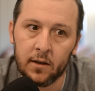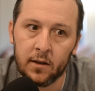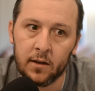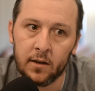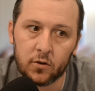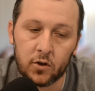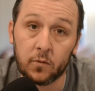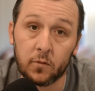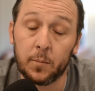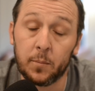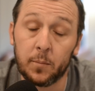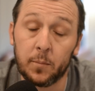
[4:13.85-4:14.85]
shows up
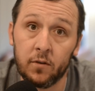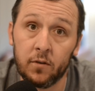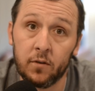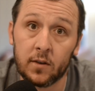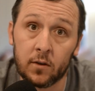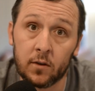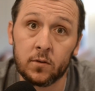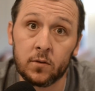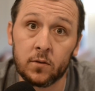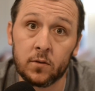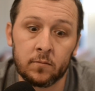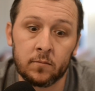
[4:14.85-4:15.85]
in every single
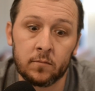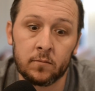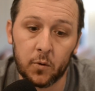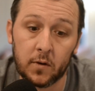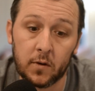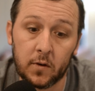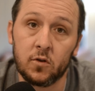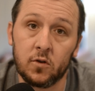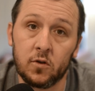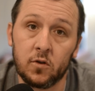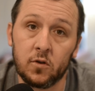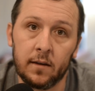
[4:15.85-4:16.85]
choice that you
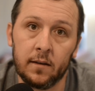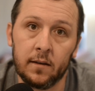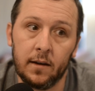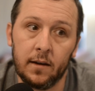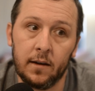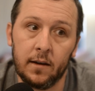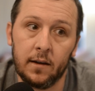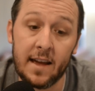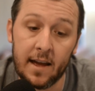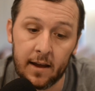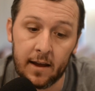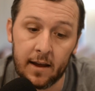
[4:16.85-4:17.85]
make, every
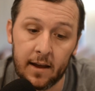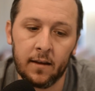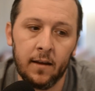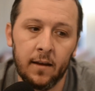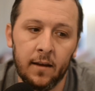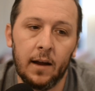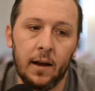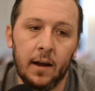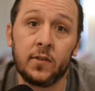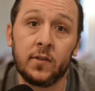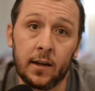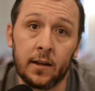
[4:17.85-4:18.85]
day, every
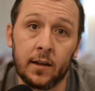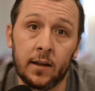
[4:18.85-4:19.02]
second.